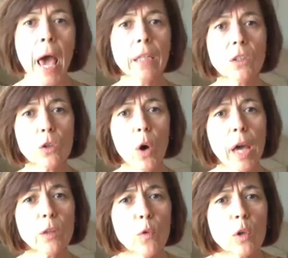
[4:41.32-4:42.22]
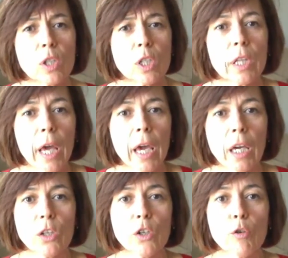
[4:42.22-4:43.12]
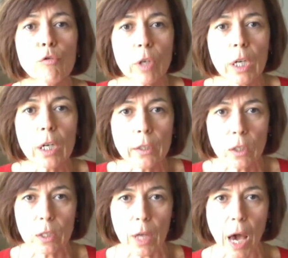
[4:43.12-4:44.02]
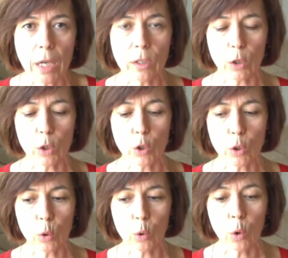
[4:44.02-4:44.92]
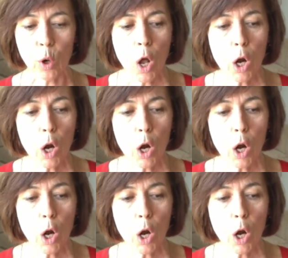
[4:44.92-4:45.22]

And so at what stage you really decided to